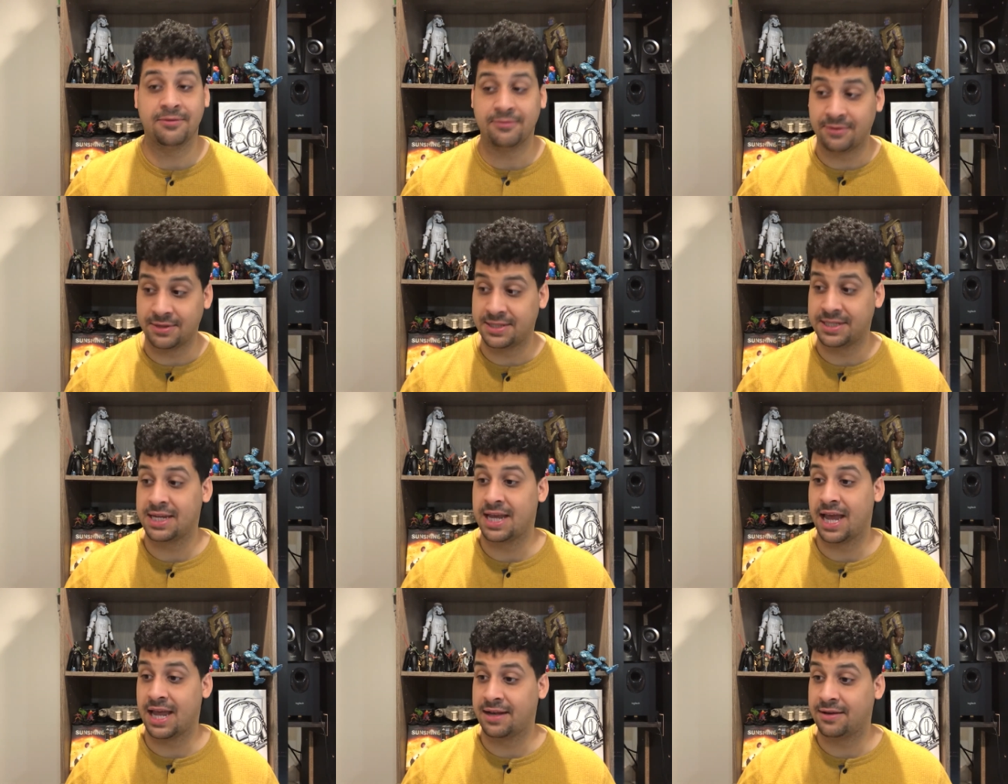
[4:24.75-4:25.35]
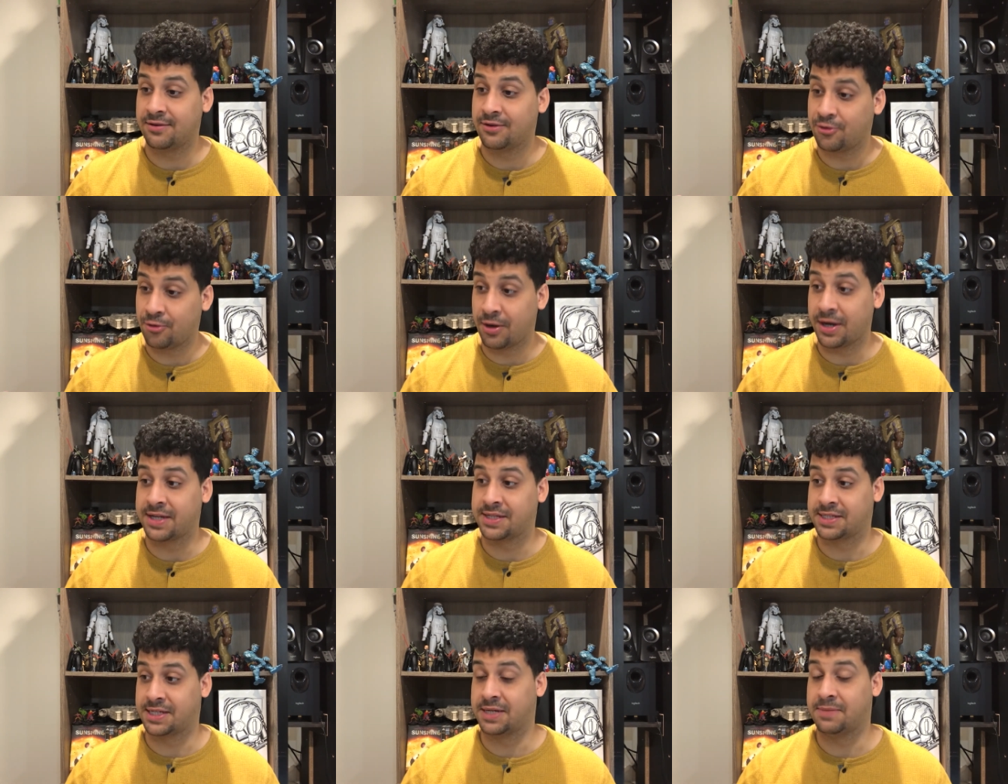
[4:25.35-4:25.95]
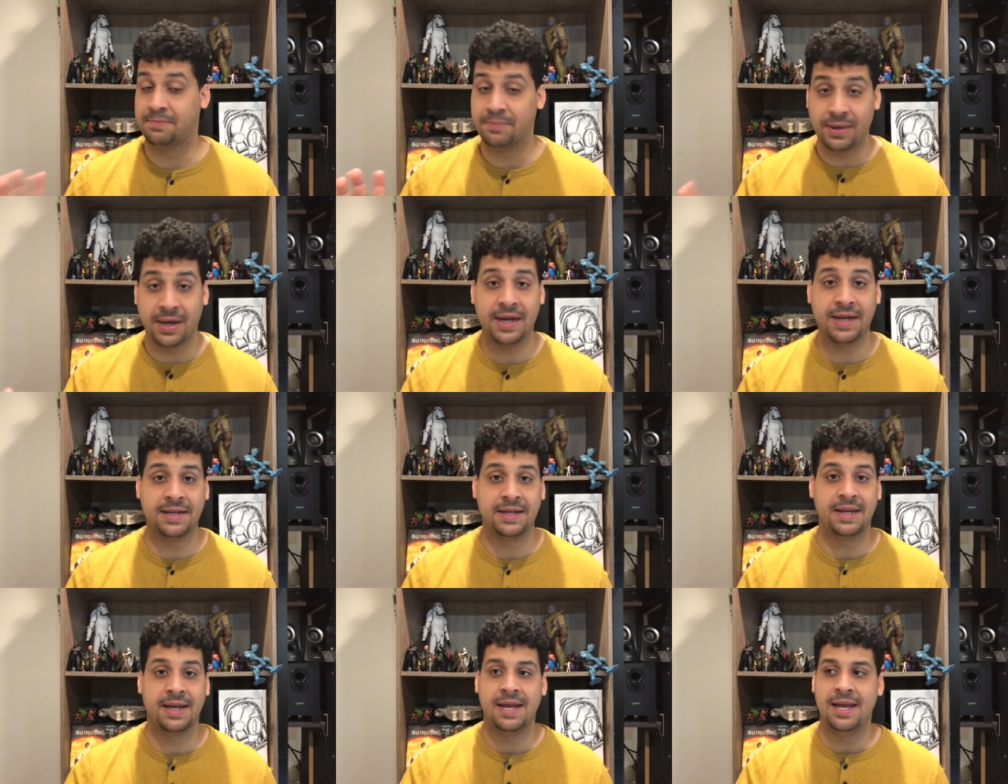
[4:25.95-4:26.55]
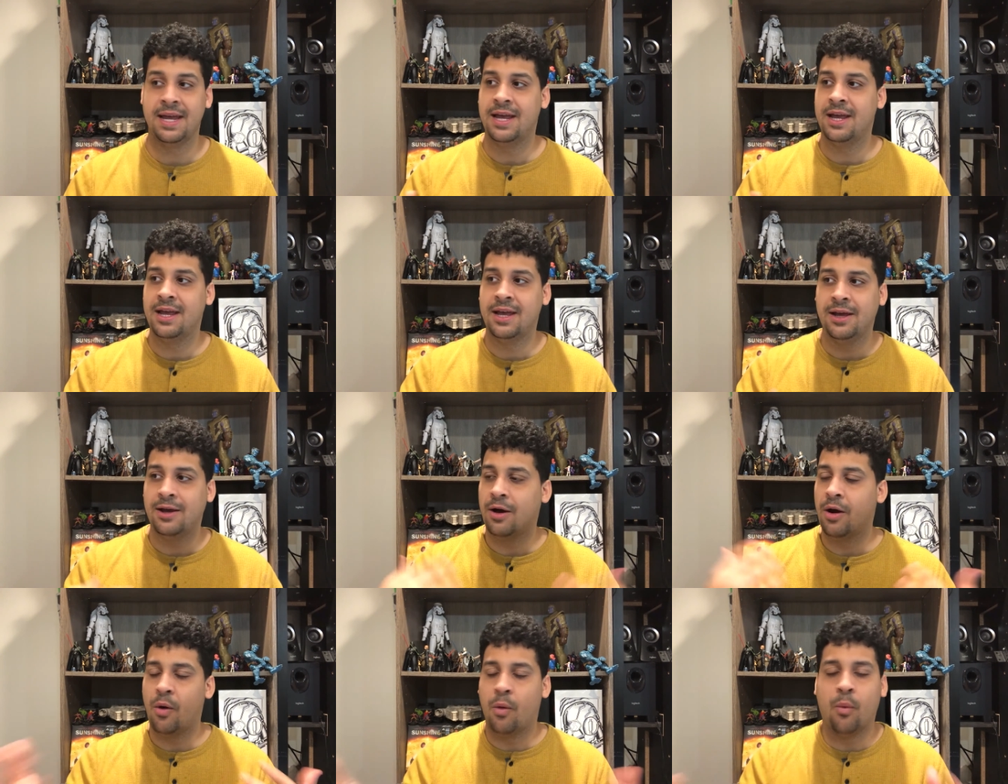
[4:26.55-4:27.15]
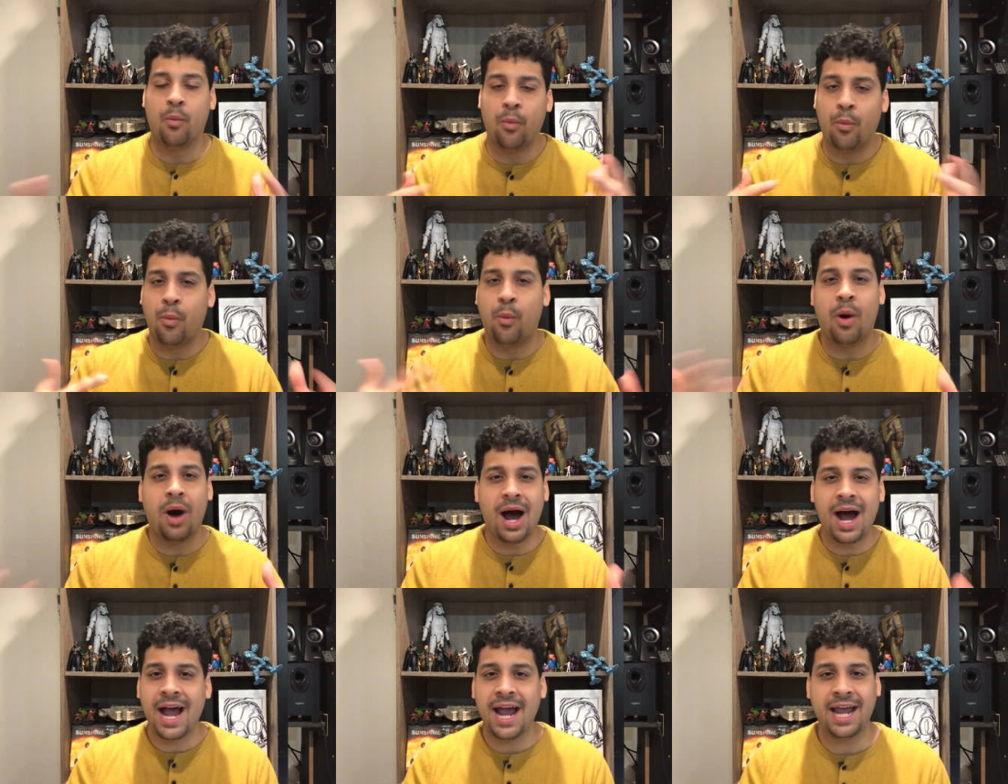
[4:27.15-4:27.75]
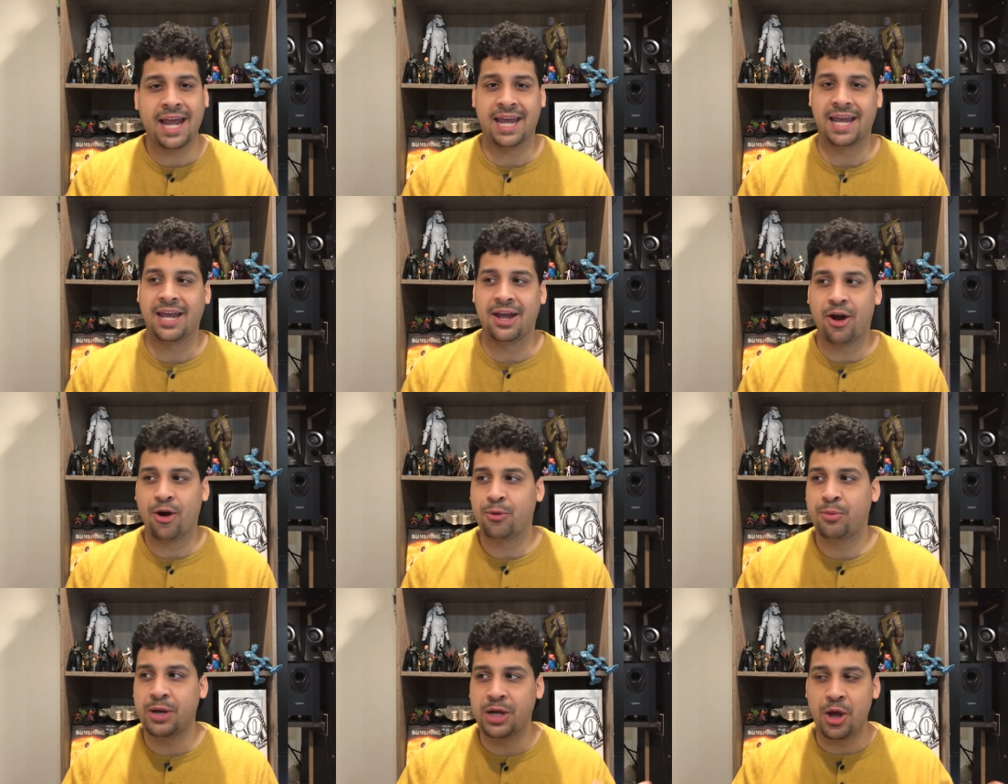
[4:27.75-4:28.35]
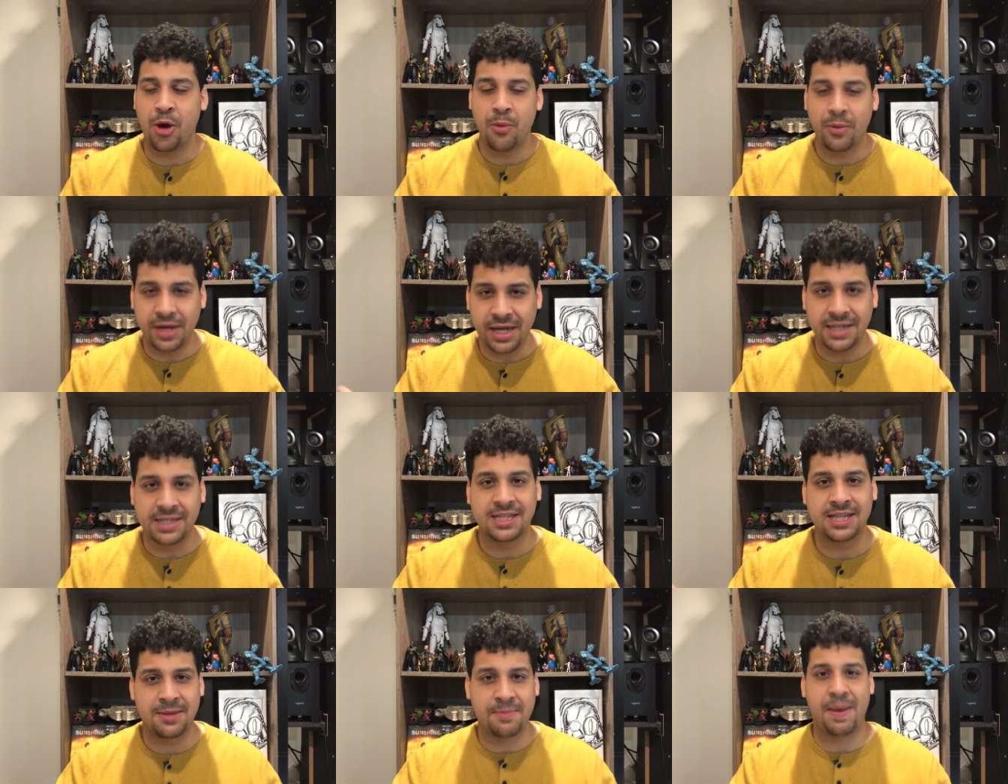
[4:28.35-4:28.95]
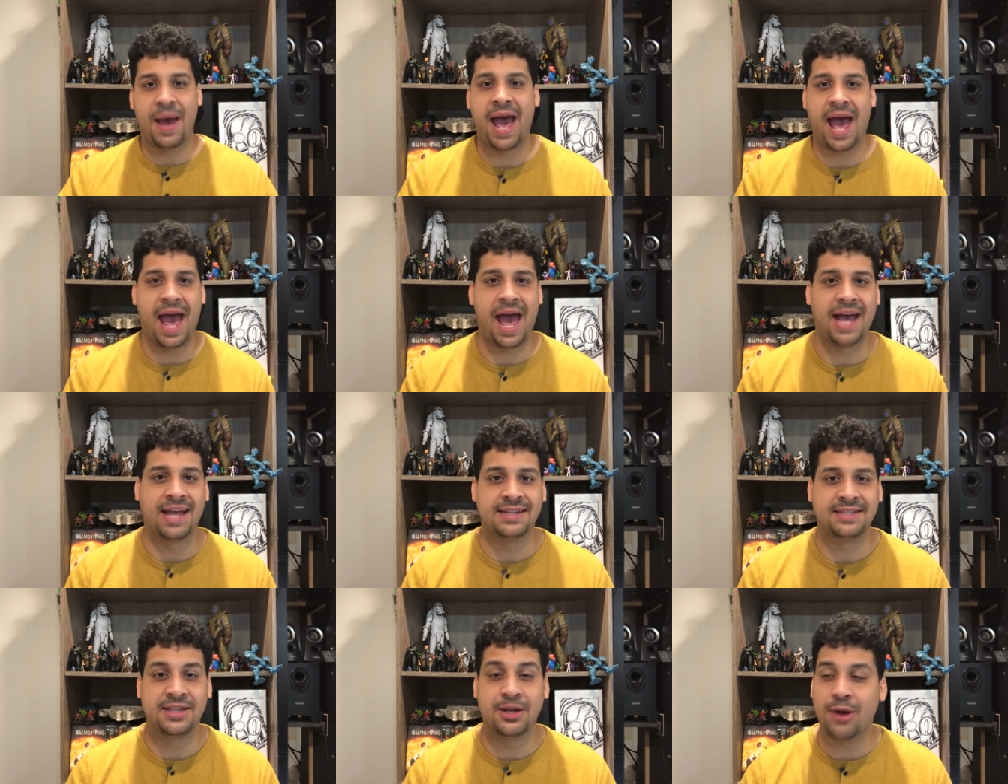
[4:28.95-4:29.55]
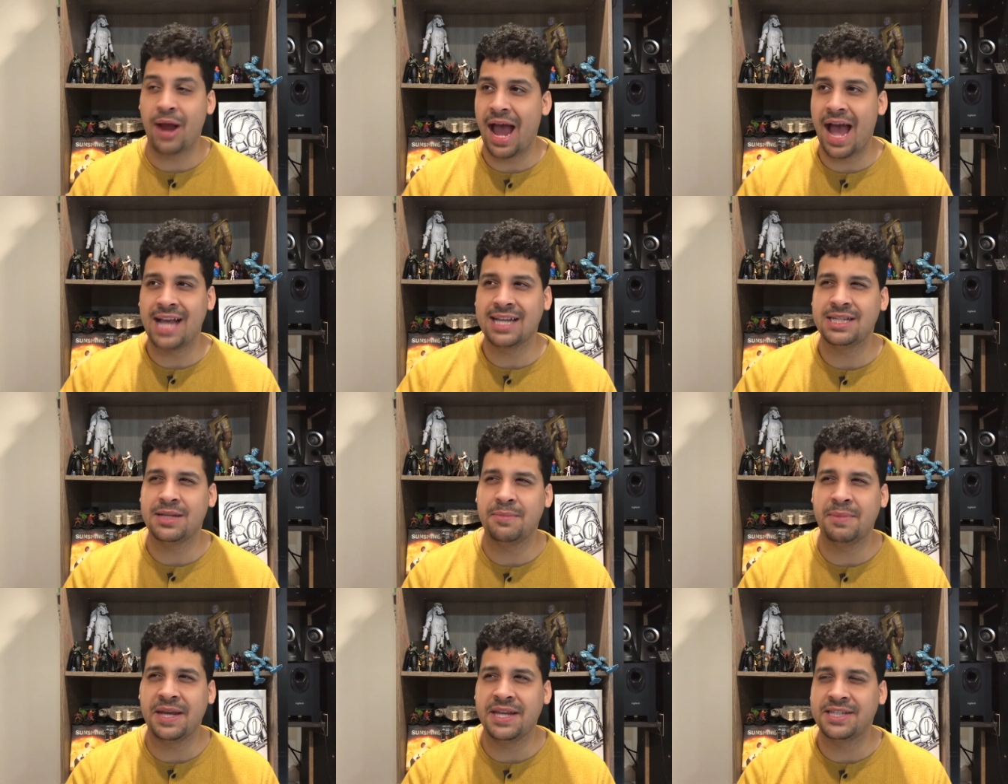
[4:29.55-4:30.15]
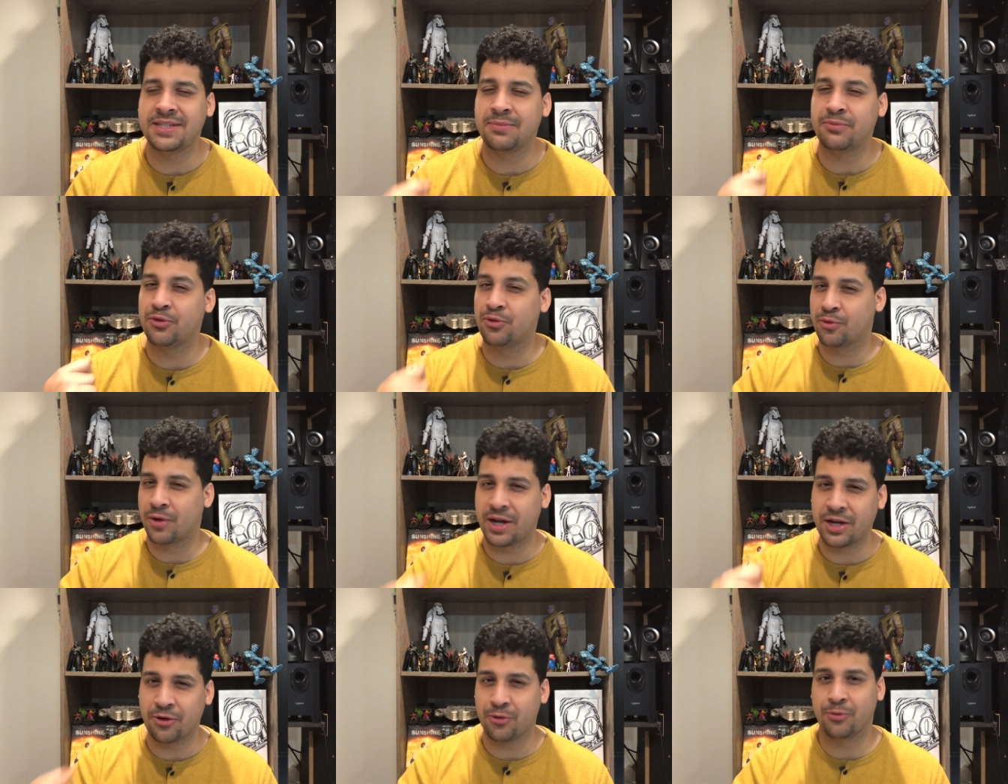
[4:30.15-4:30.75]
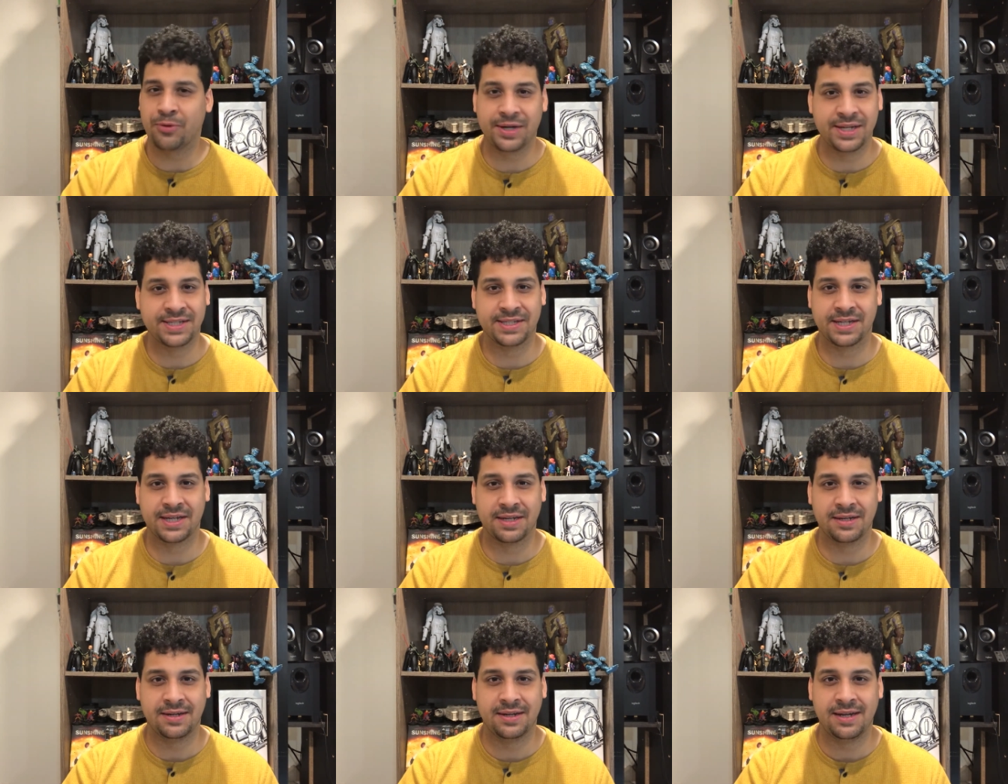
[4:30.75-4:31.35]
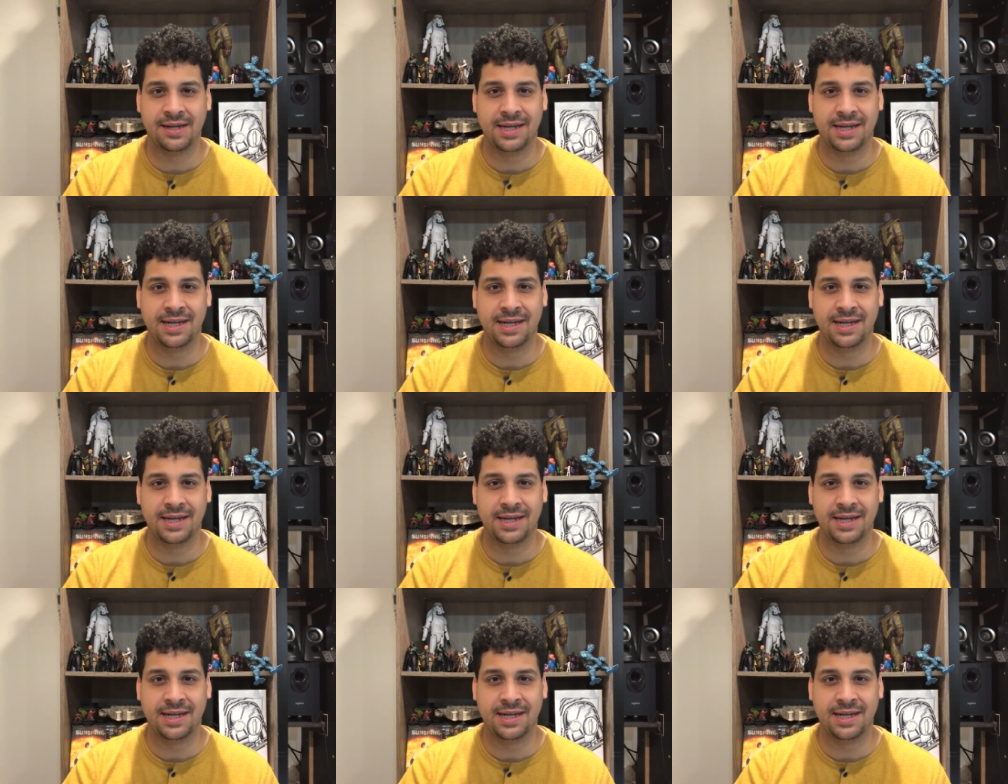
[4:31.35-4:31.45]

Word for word: Once again, crazy, but why are we going into the past? There has to be some greater reason.